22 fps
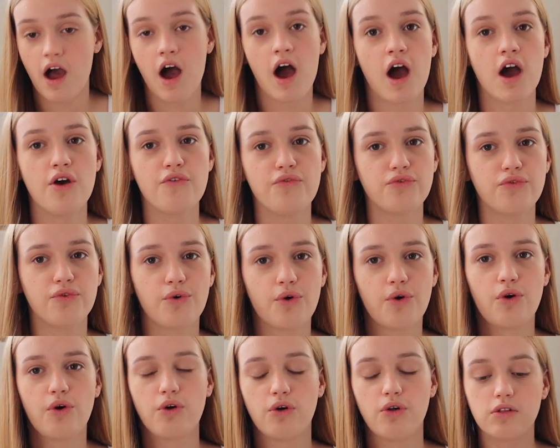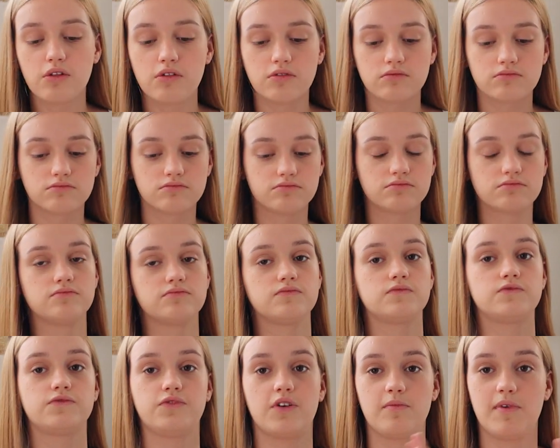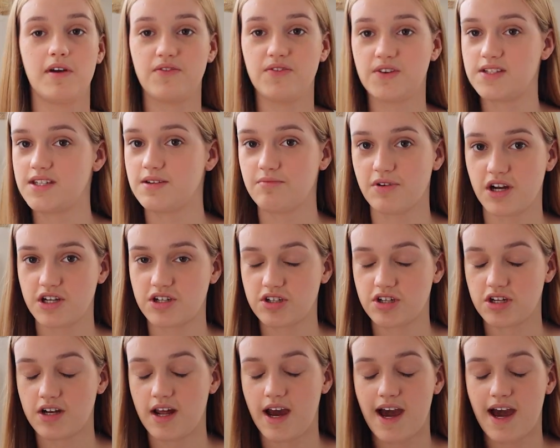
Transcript: Overall, from my first impression,